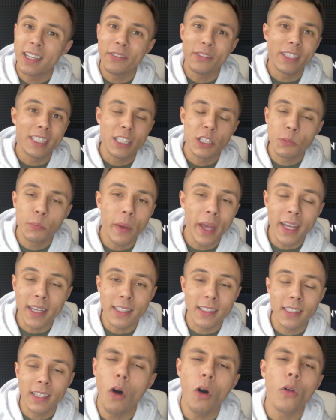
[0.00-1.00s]
even
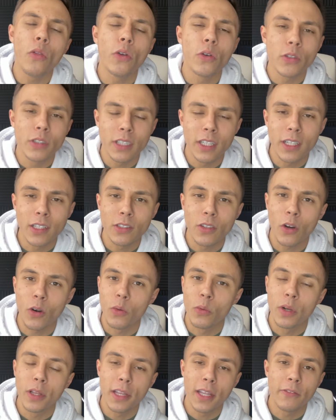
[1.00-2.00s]
space. All those things are
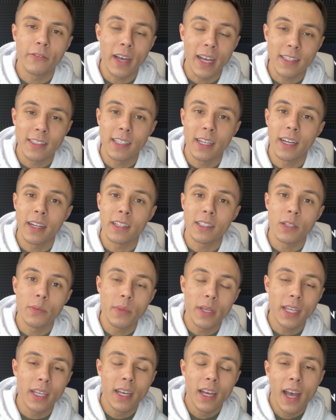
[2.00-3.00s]
really fascinating to
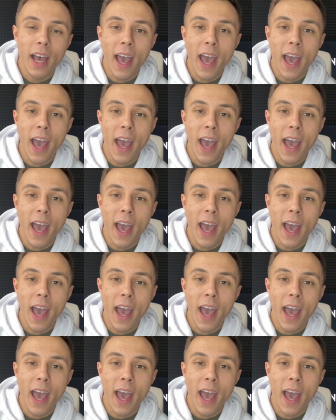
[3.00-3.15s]
me.